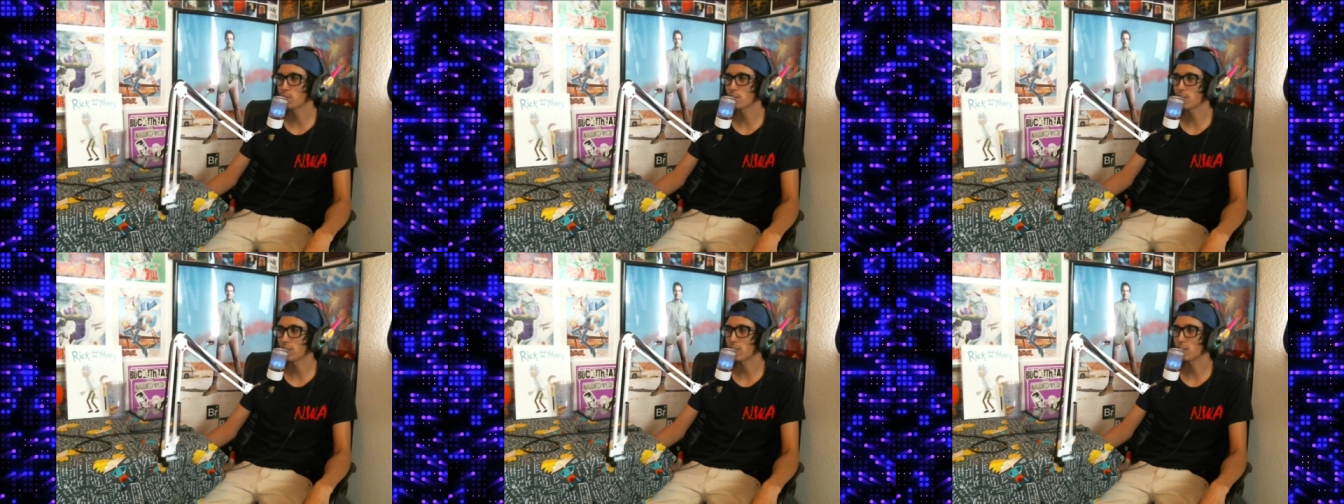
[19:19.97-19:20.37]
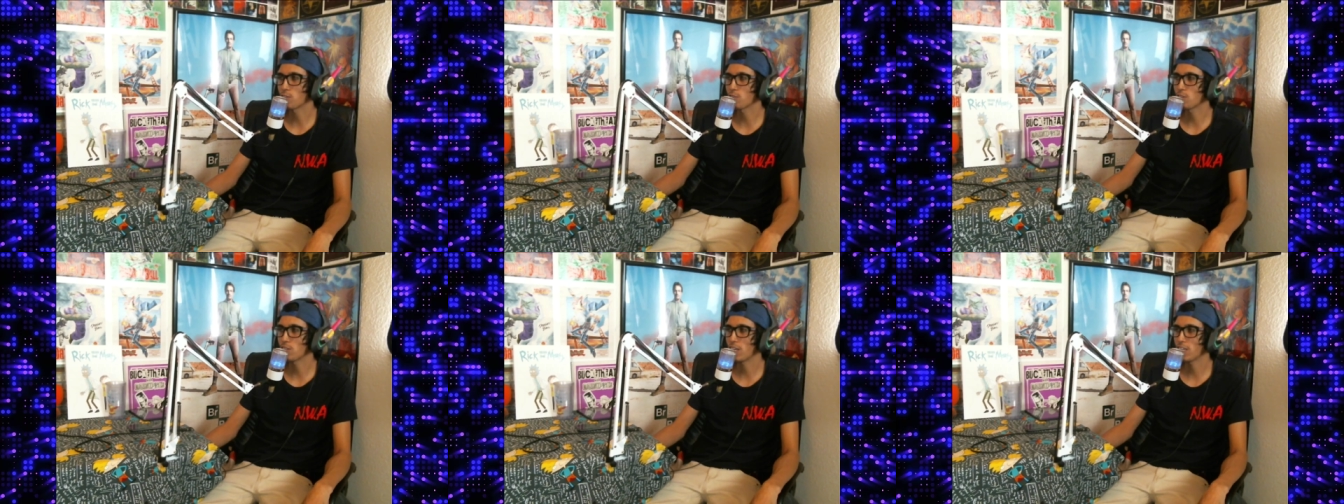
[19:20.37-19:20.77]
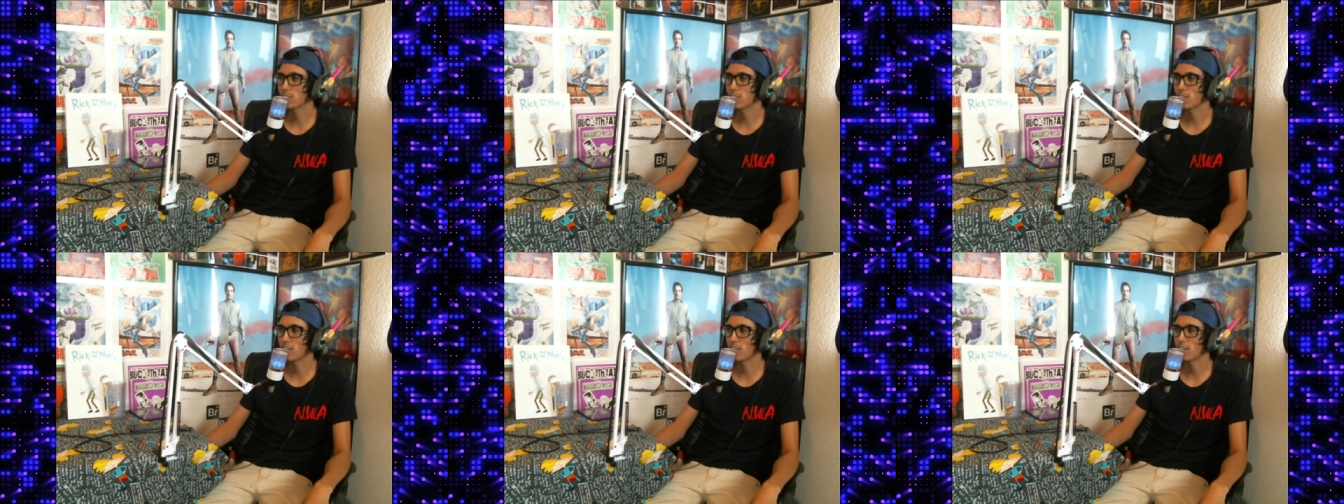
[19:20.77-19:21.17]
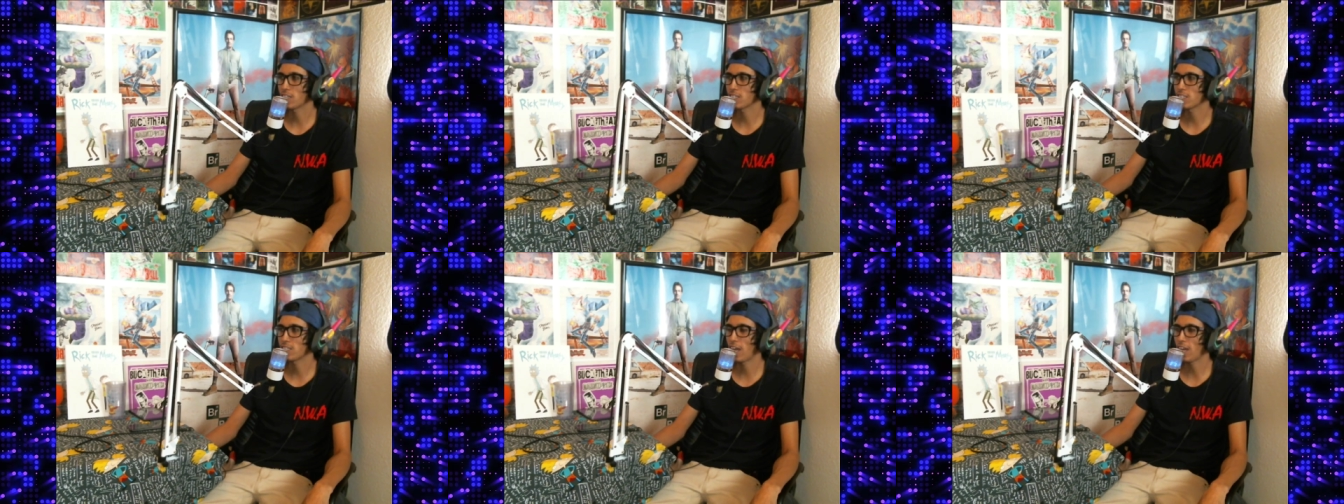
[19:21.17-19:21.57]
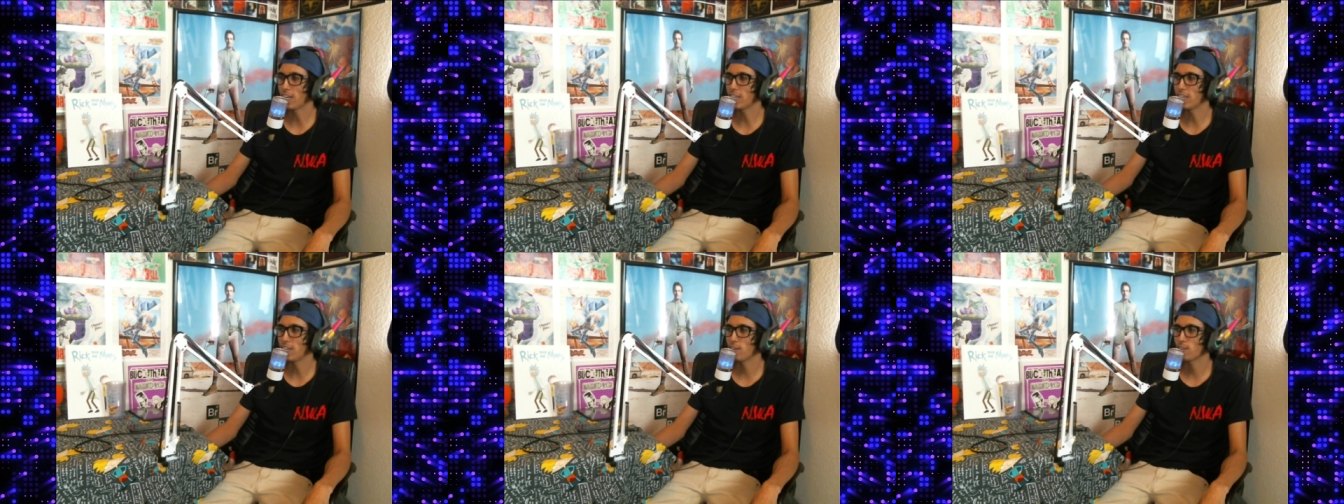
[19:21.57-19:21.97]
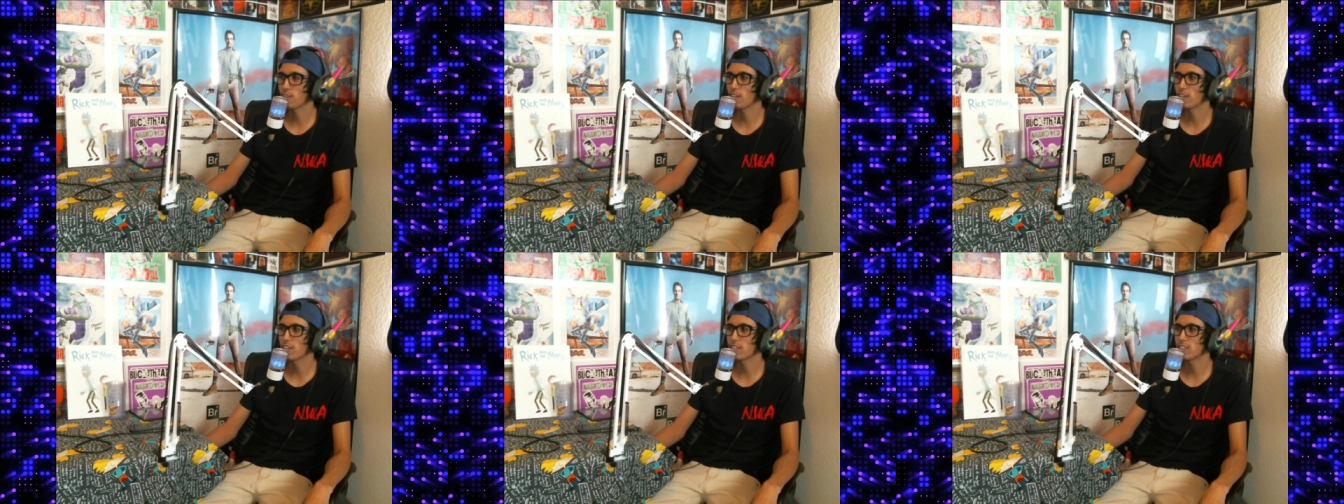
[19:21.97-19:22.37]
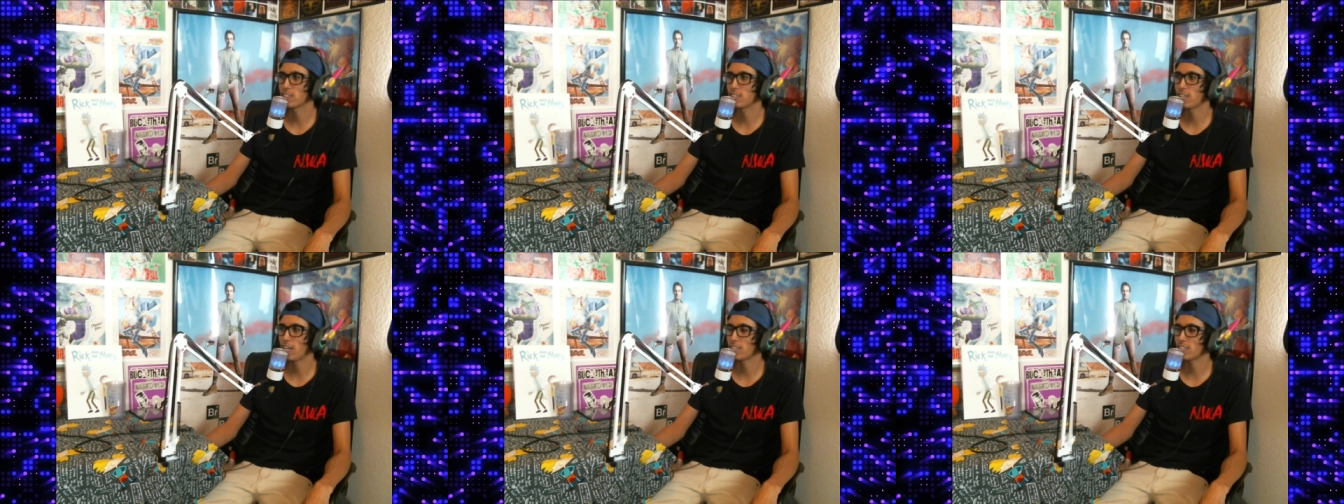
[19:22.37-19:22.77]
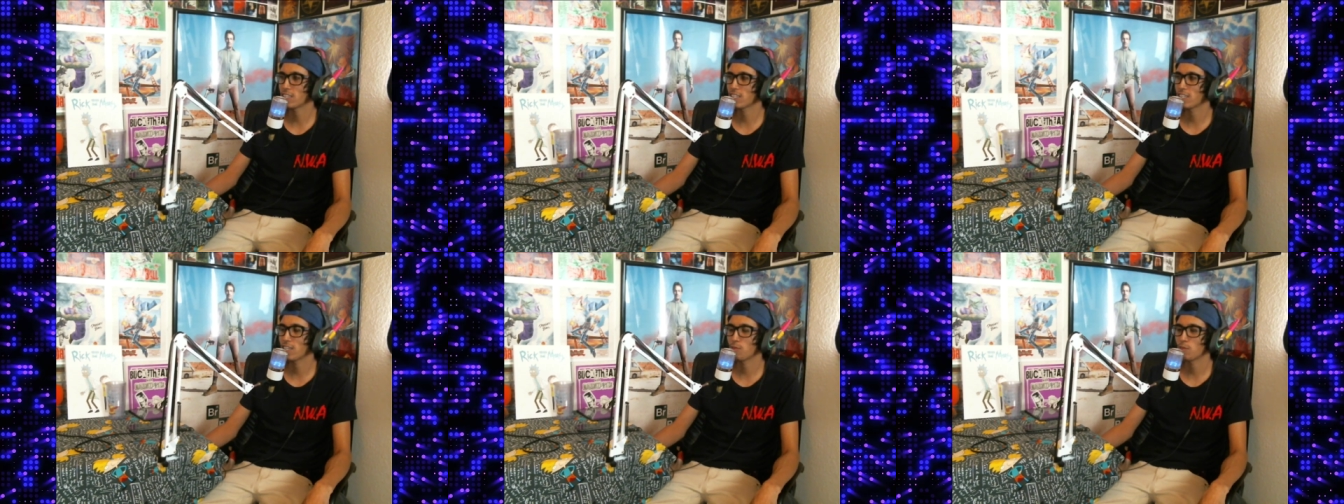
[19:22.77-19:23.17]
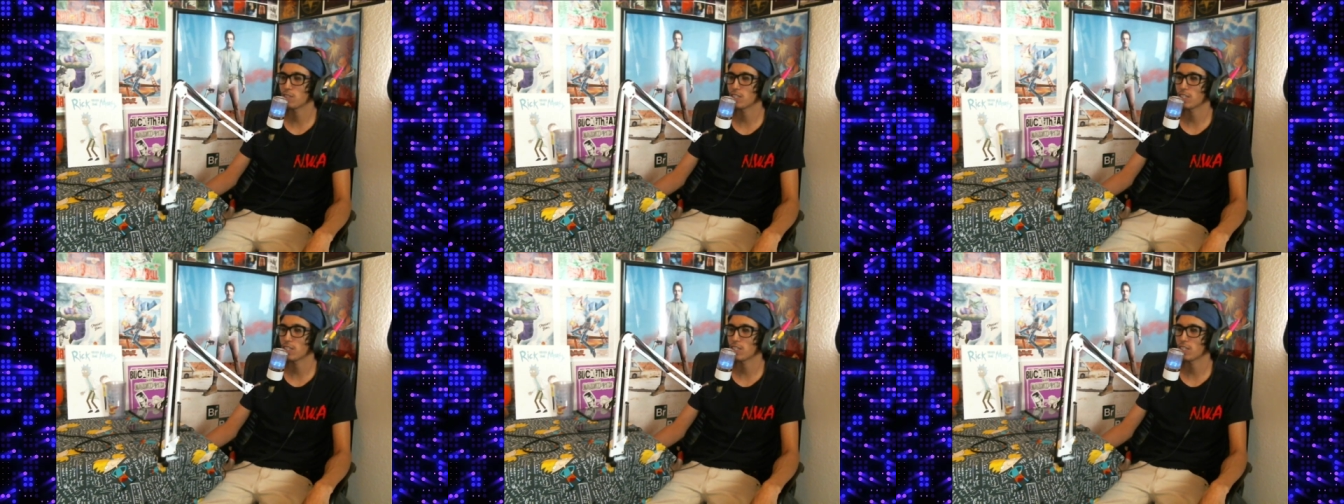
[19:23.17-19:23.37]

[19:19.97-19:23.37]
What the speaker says: like, don't you taste that like tangy or like taste like that? I'm just like,